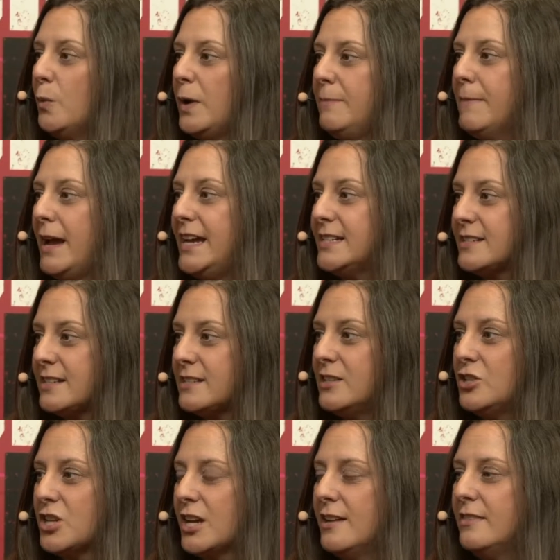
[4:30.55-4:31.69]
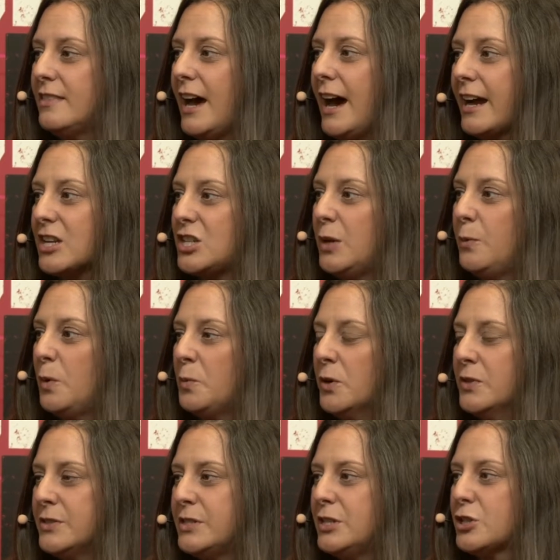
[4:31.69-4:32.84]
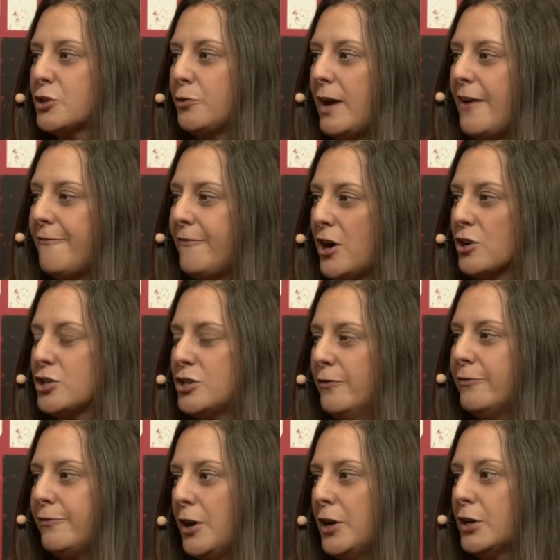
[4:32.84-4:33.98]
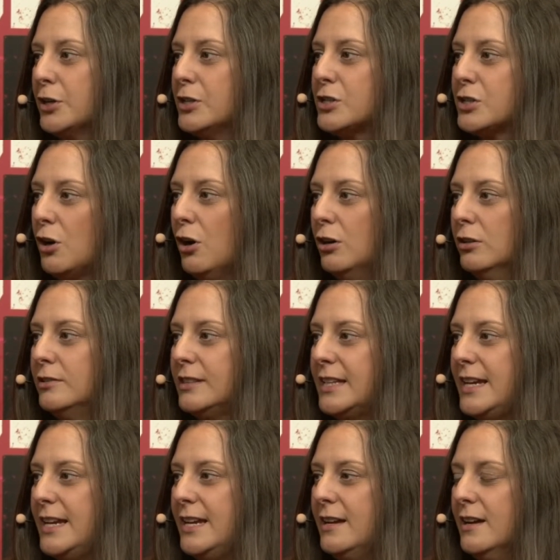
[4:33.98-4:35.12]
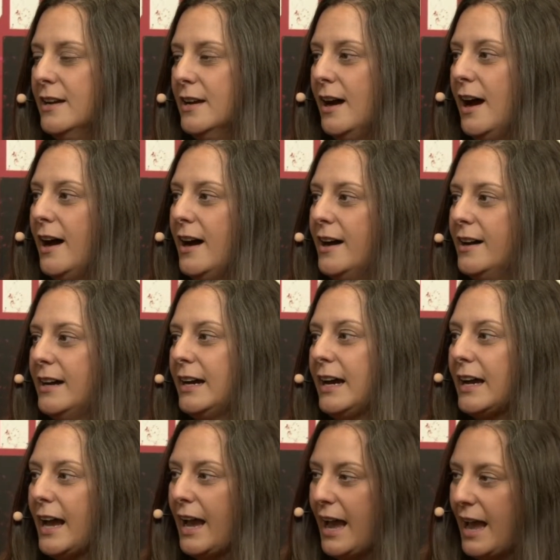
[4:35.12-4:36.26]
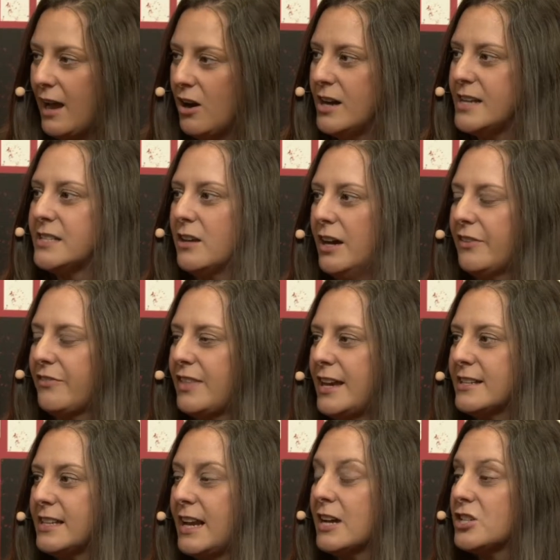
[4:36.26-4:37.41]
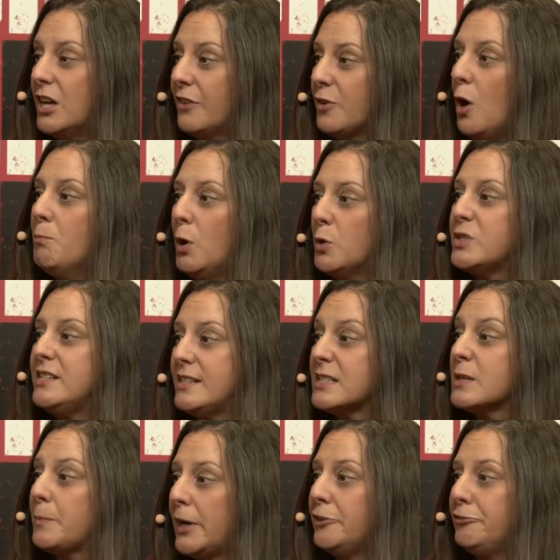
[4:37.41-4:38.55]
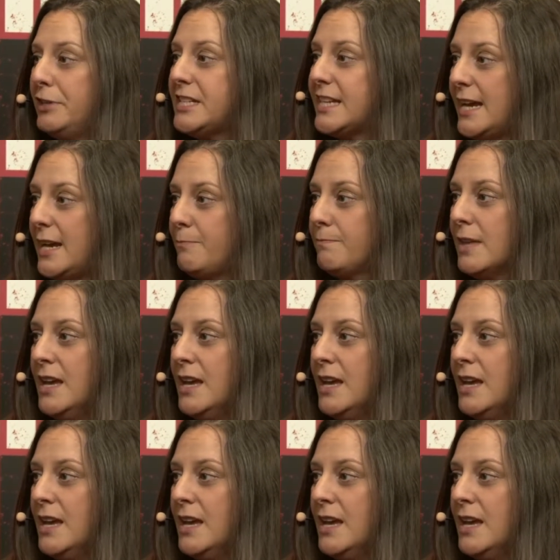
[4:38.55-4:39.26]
We made a decision that actually we wanted to create a function focused on the AI side of things, and actually I've got a multidisciplinary team.